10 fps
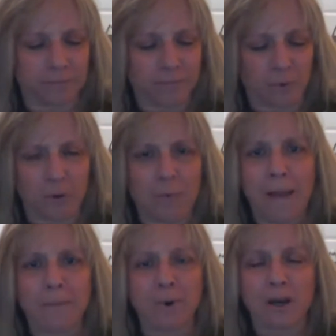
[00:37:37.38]

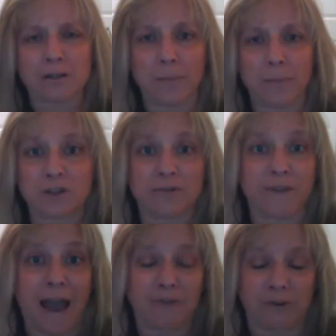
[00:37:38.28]
remembering some of the
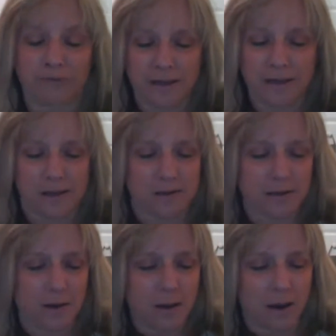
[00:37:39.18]
Survivor faces.
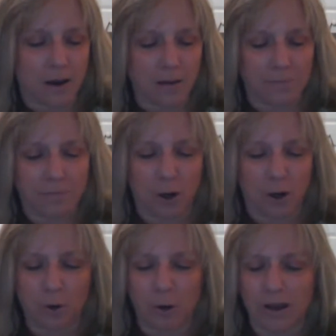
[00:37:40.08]

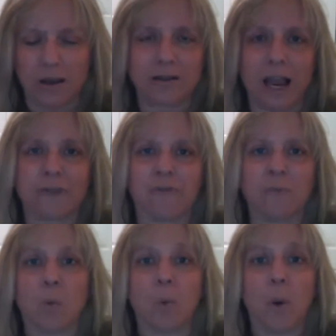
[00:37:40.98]
Aside from
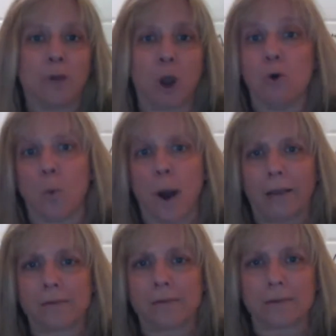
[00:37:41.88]
the well-known
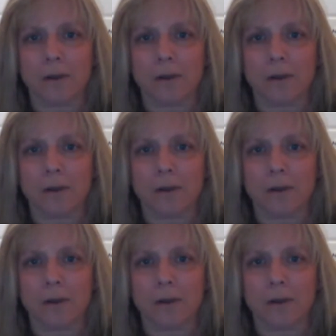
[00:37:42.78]
ones.